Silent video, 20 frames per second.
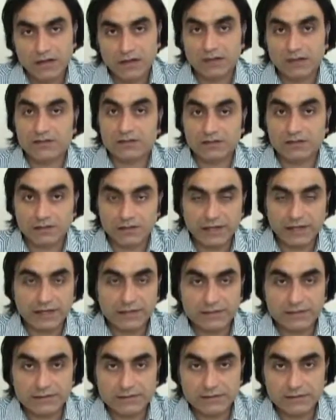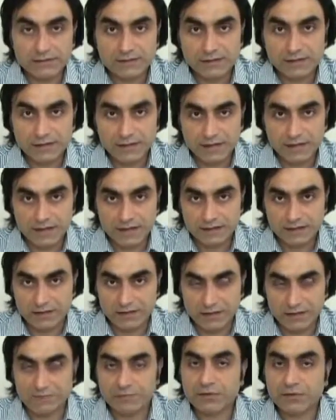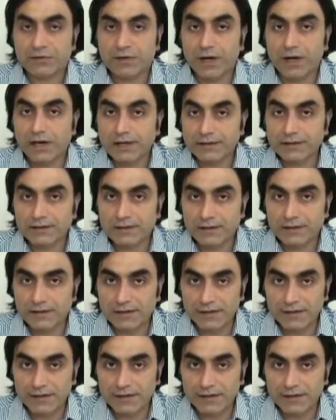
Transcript: a correct, an upright,